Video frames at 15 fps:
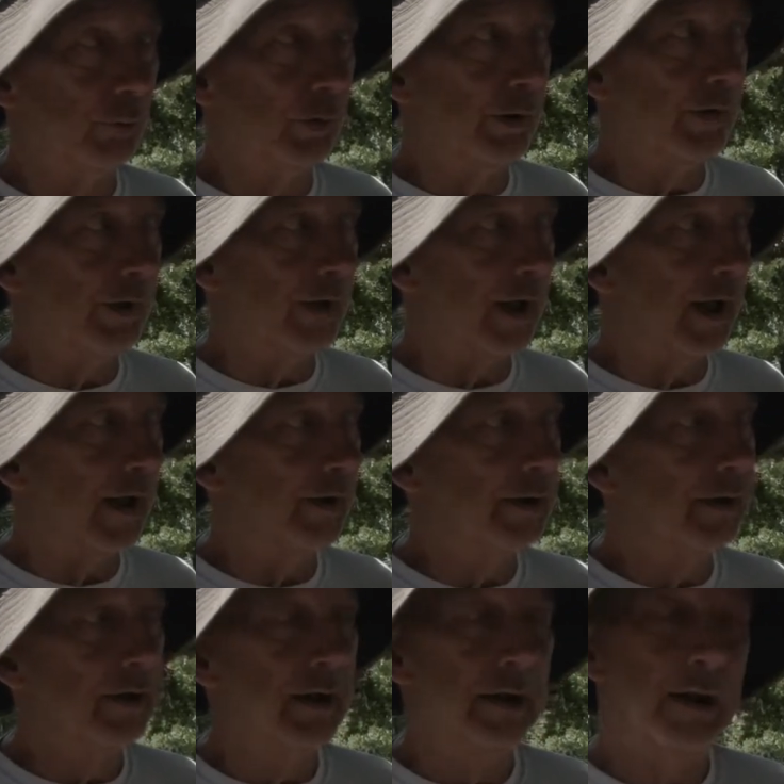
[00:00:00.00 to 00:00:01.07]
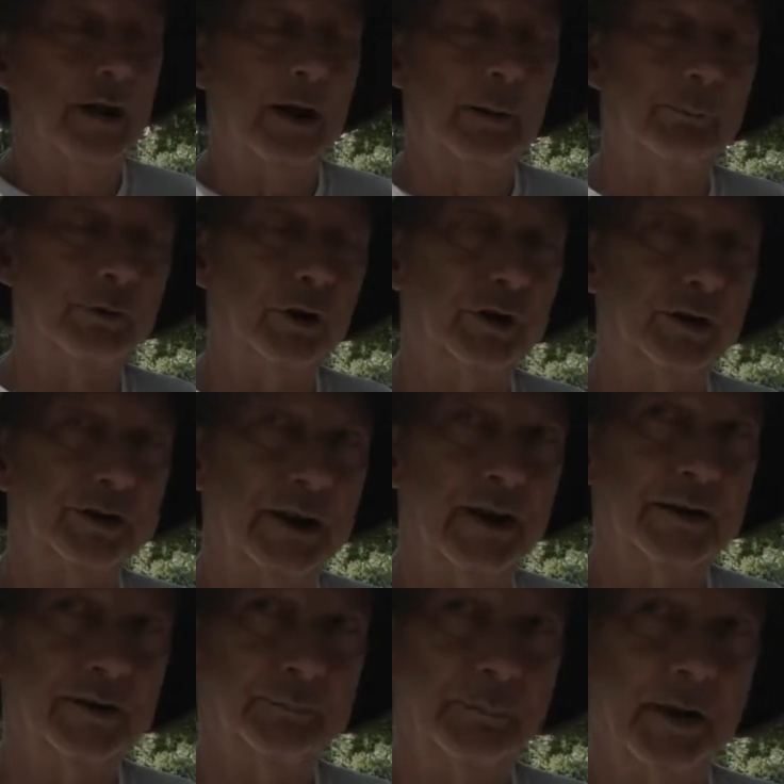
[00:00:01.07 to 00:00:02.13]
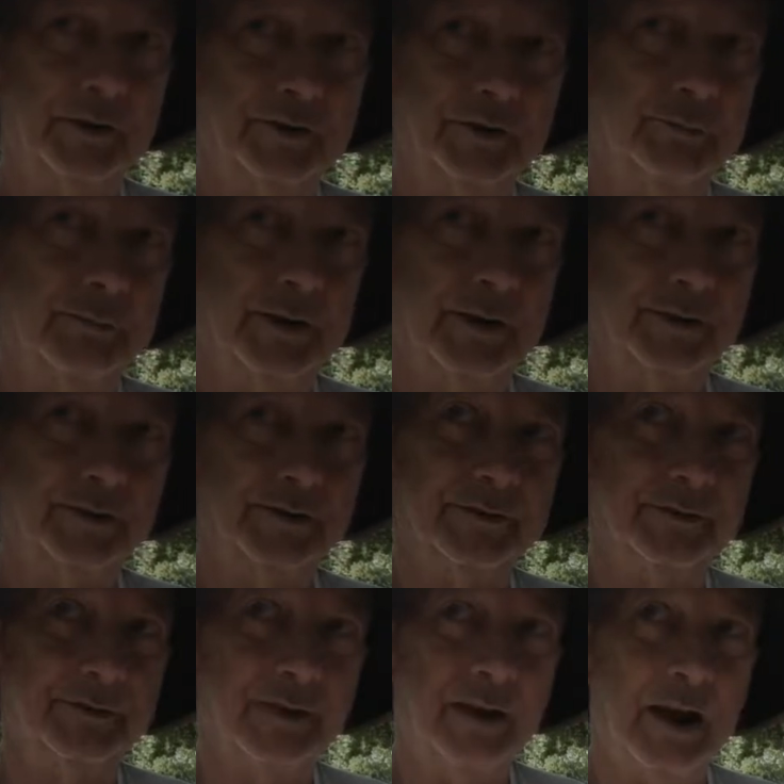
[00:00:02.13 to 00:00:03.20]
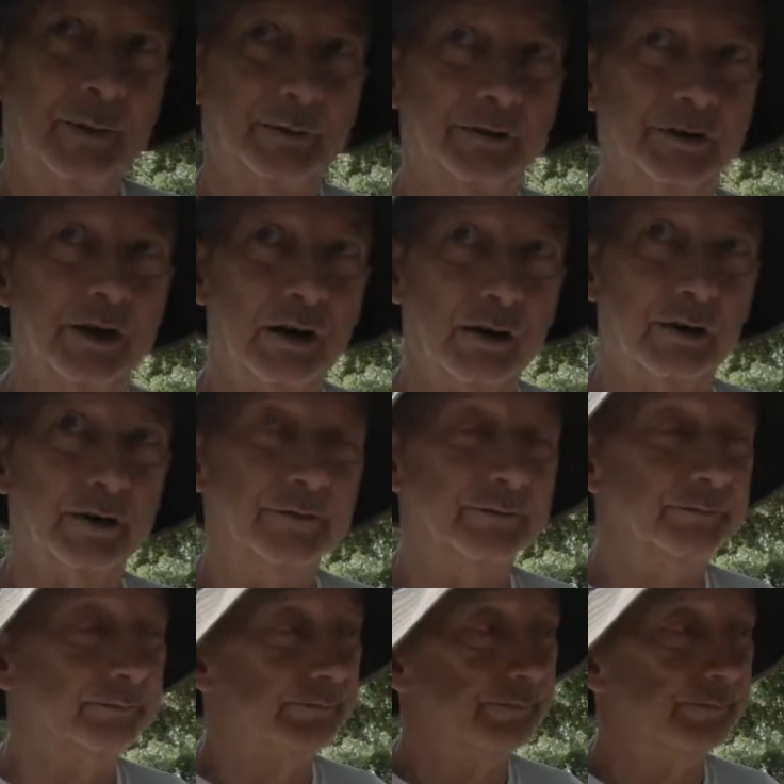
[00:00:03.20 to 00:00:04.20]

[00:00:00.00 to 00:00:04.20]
more than that. I broke it down in about 2 minutes, and I was gone.